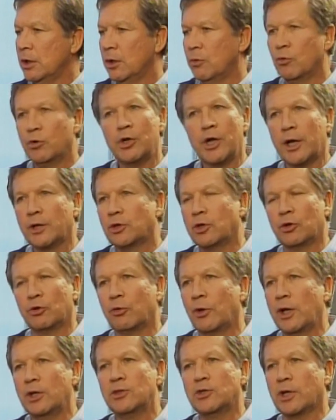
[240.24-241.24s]
and we're not going to
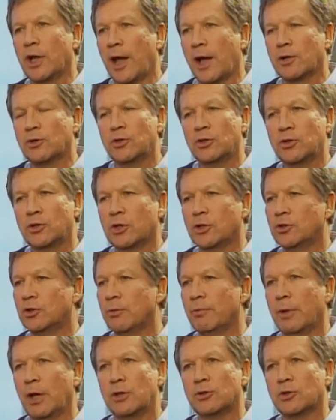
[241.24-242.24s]
raise taxes because
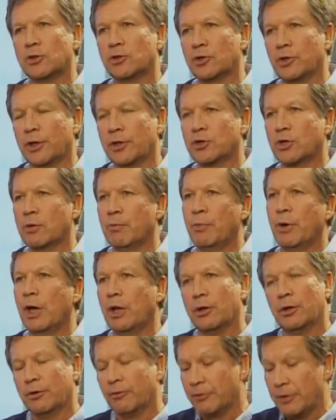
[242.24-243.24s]
it makes us less
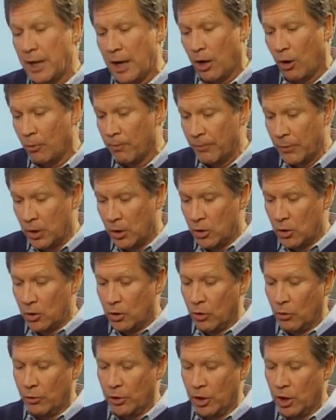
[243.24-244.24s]
competitive. Now, we